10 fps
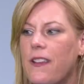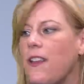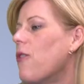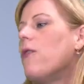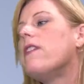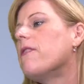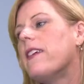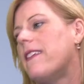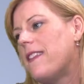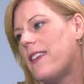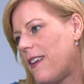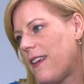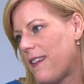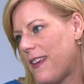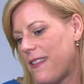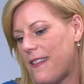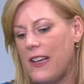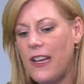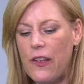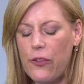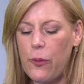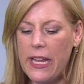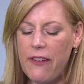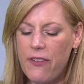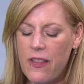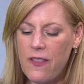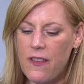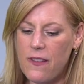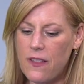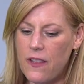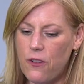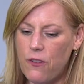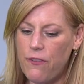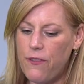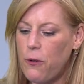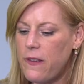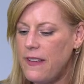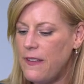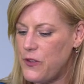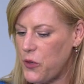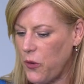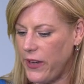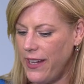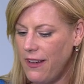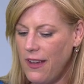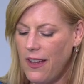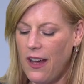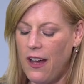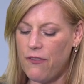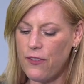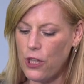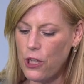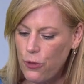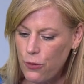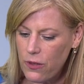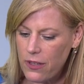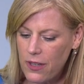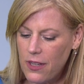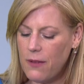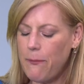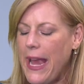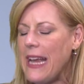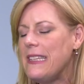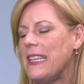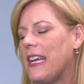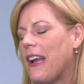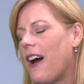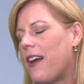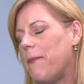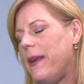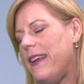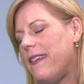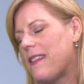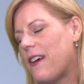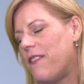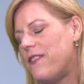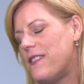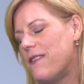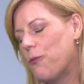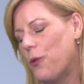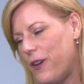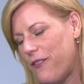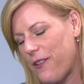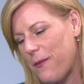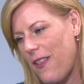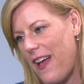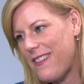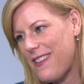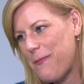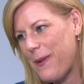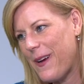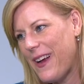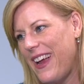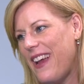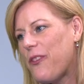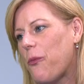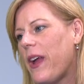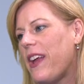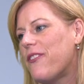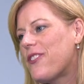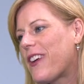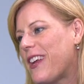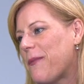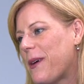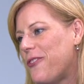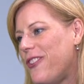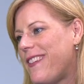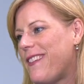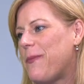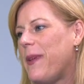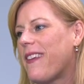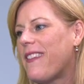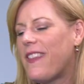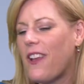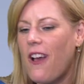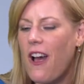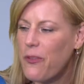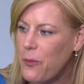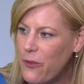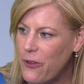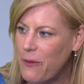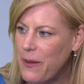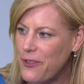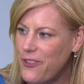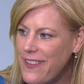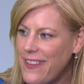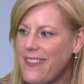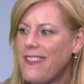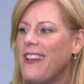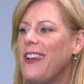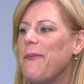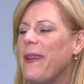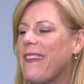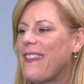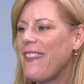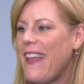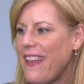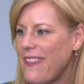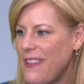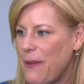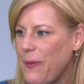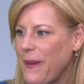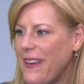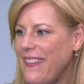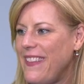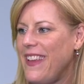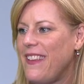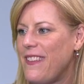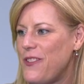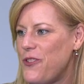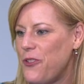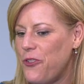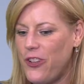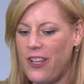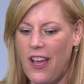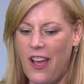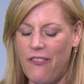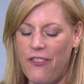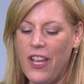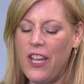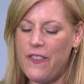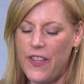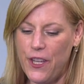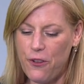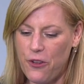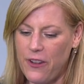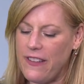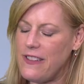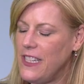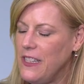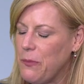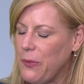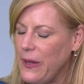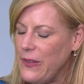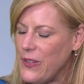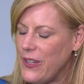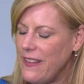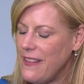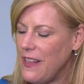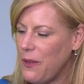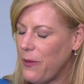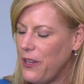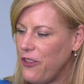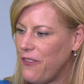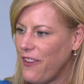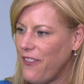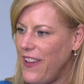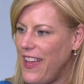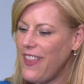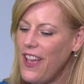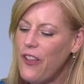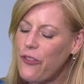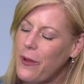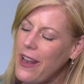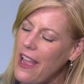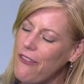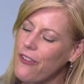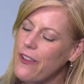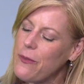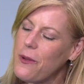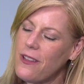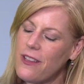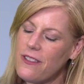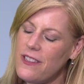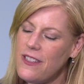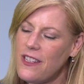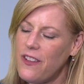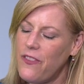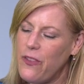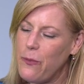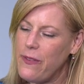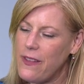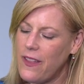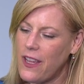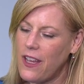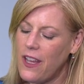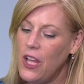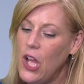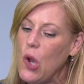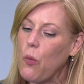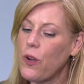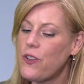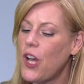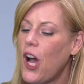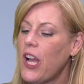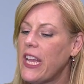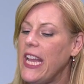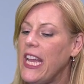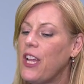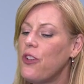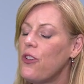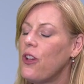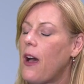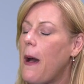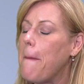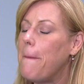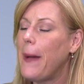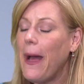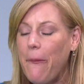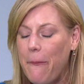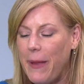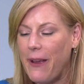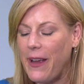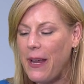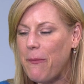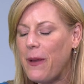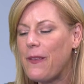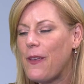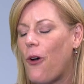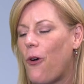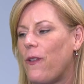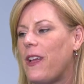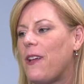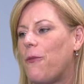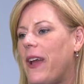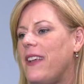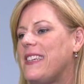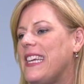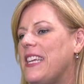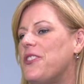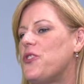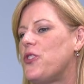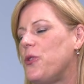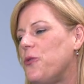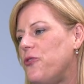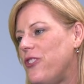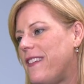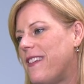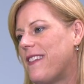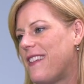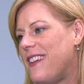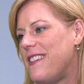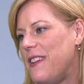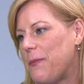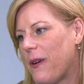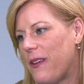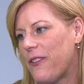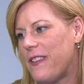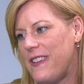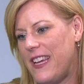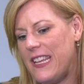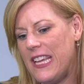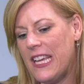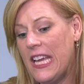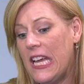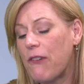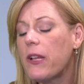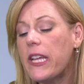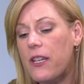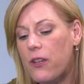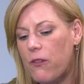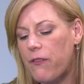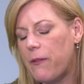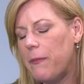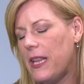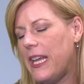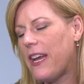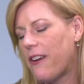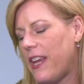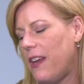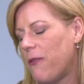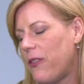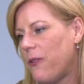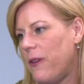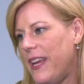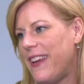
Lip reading: the only reason that it exists. So even in this little folksy story of Luke painting on a piece of wood from the Last Supper is a way of talking about Jesus because the Gospels are about Jesus, because the Last Supper is the institution of the Eucharist and the priesthood and celebration of our faith. So in every small little detail of this basilica, we're talking about Mary, but it's only a way to get to Jesus and a deeper understanding, really no familiarity with who he